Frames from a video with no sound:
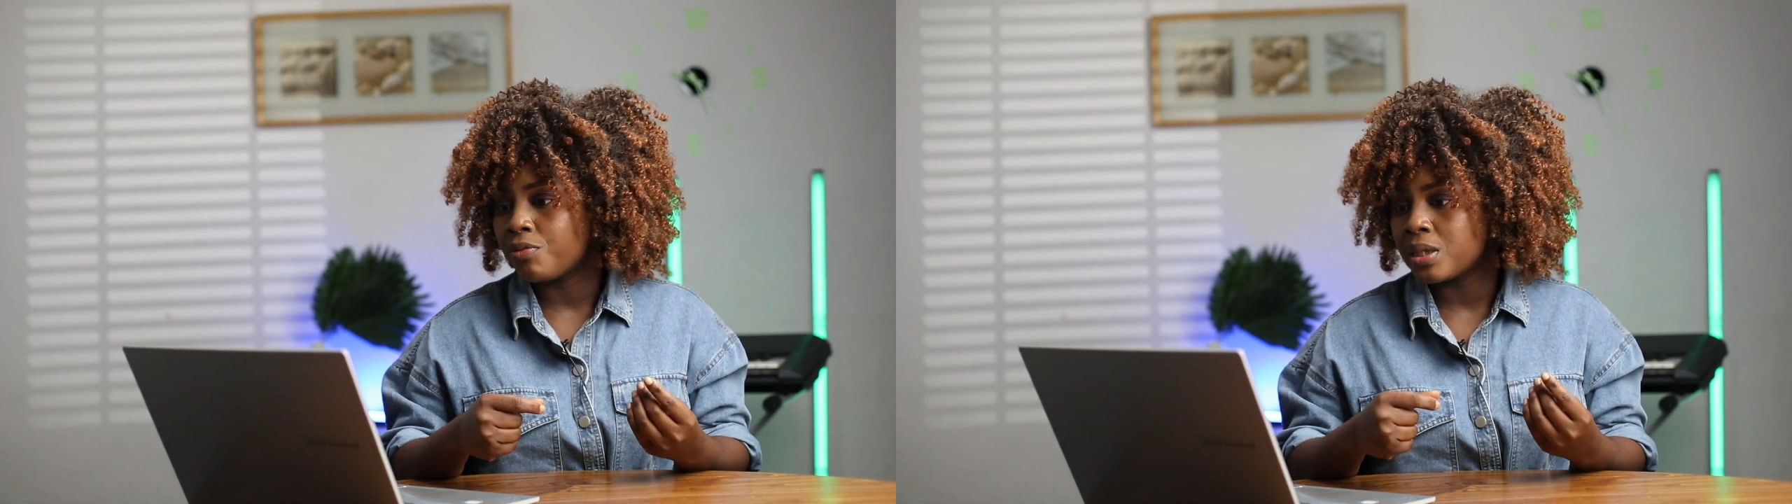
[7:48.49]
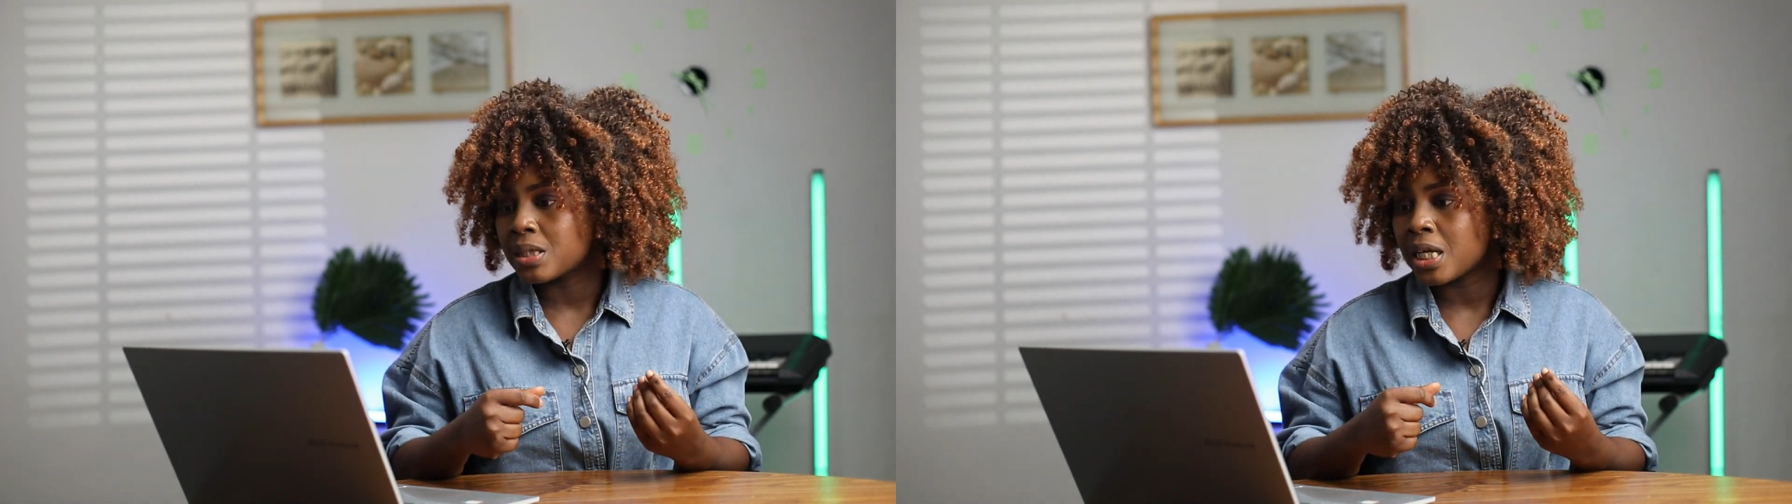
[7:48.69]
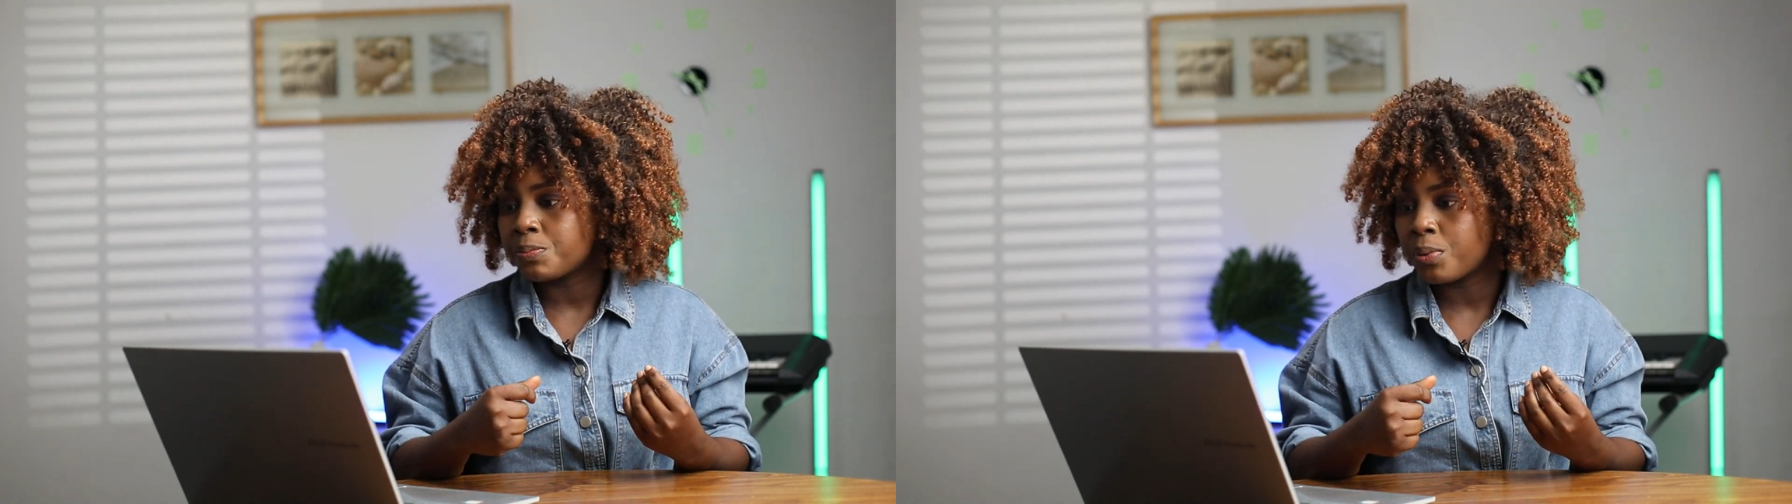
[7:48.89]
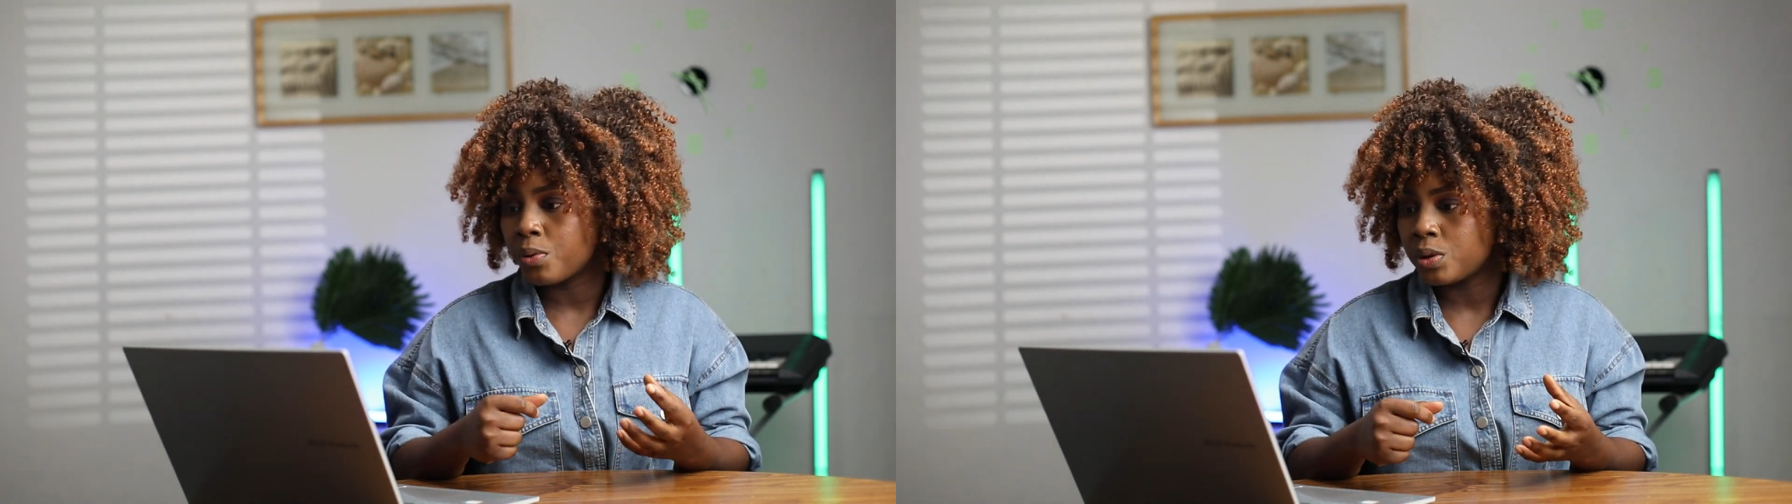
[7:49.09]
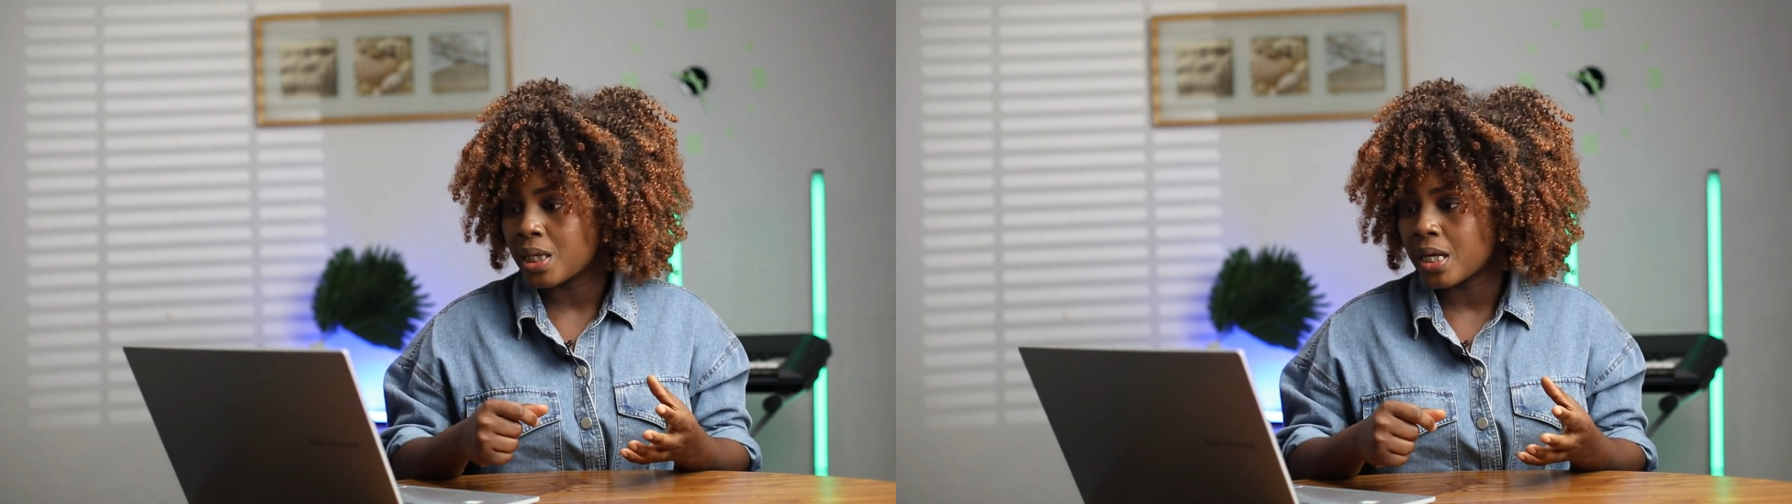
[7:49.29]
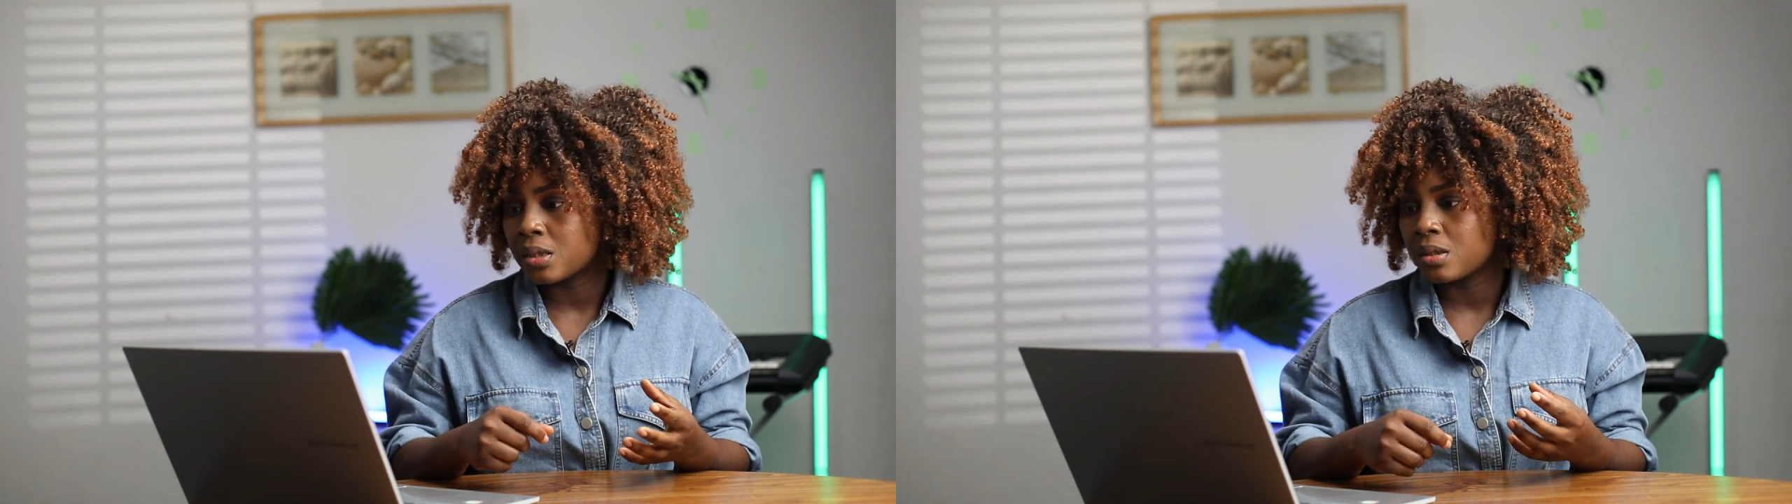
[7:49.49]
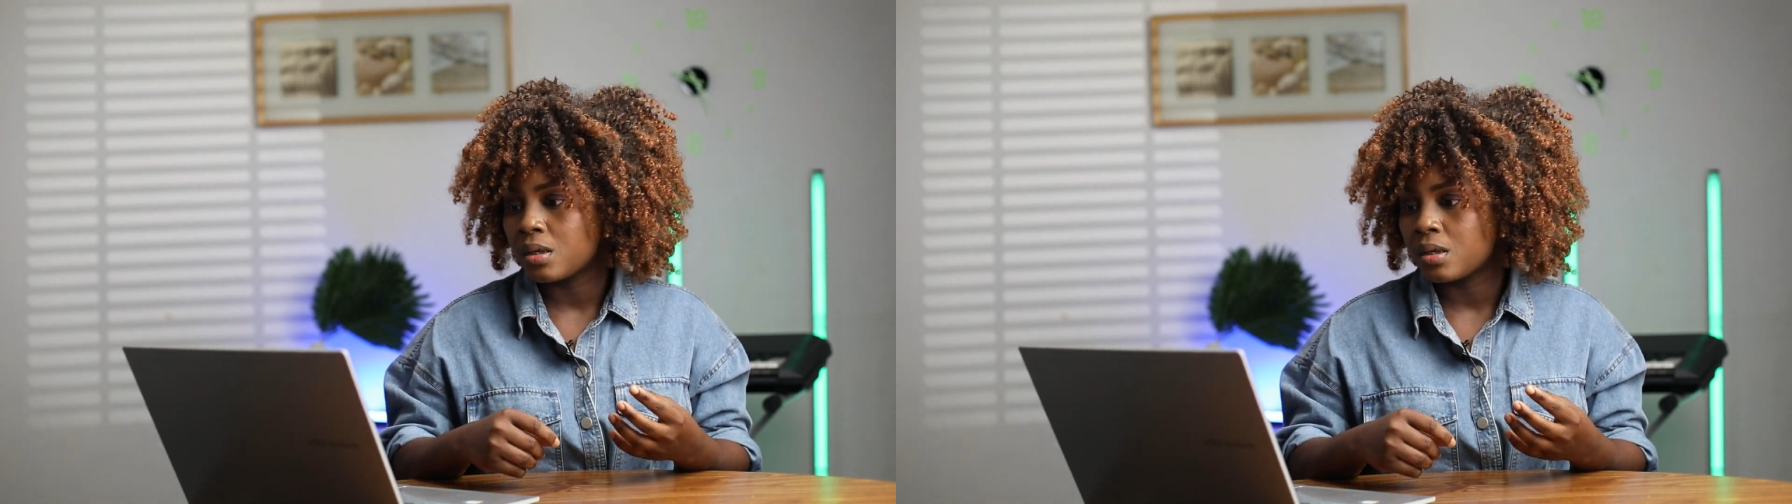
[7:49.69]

research project